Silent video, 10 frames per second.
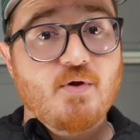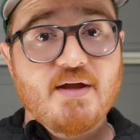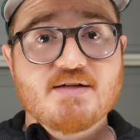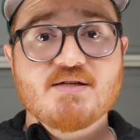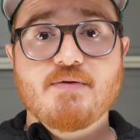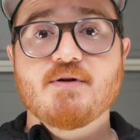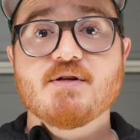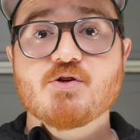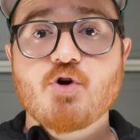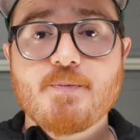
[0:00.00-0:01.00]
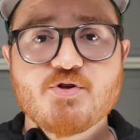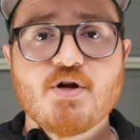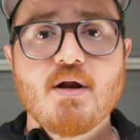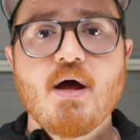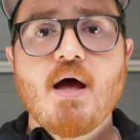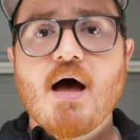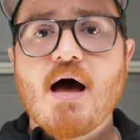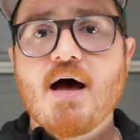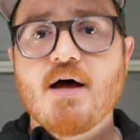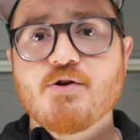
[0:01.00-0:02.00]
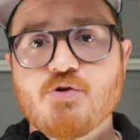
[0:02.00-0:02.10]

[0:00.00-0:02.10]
links in the description uh,